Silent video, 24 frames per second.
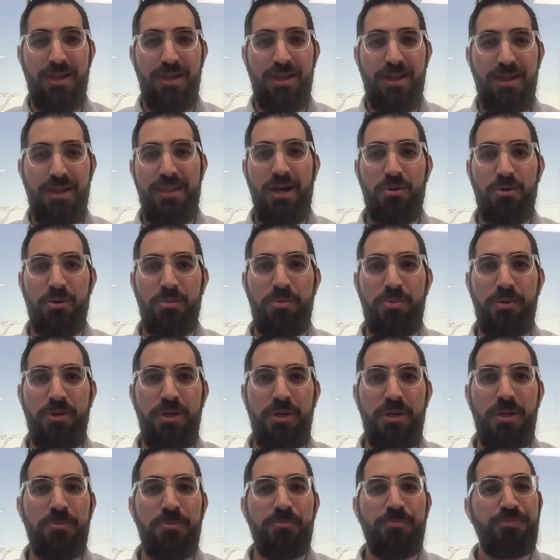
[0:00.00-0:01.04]
That would
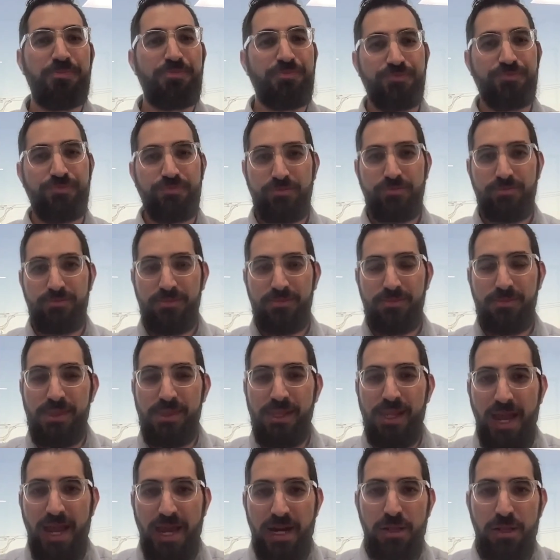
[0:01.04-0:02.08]
be
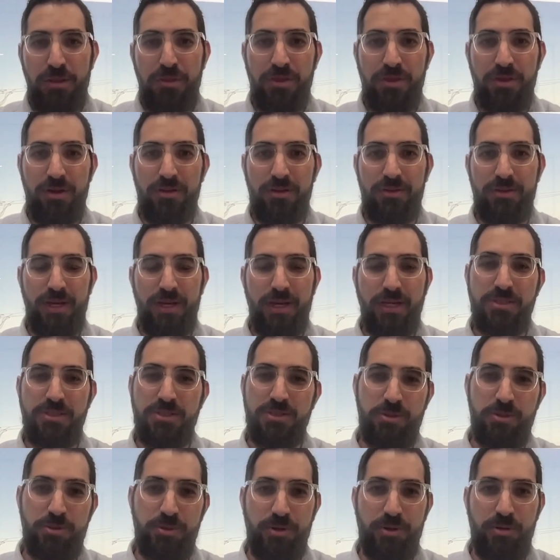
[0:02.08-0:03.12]
anything on the
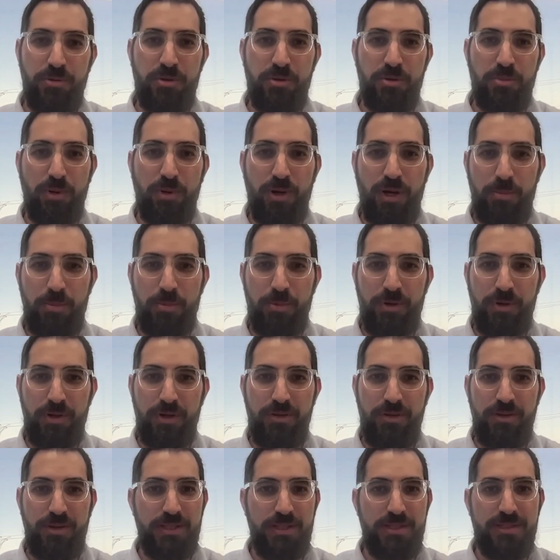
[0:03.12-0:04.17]
exterior of the property
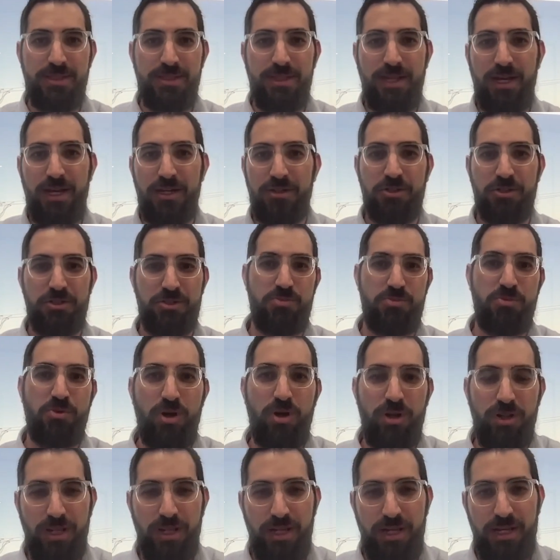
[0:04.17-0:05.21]
that's not just raw
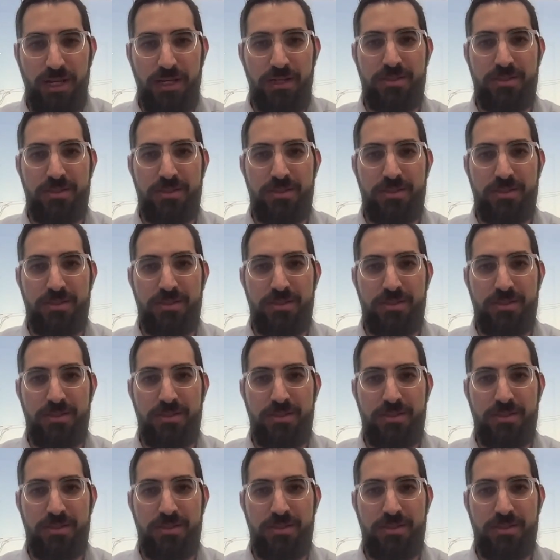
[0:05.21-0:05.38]
land.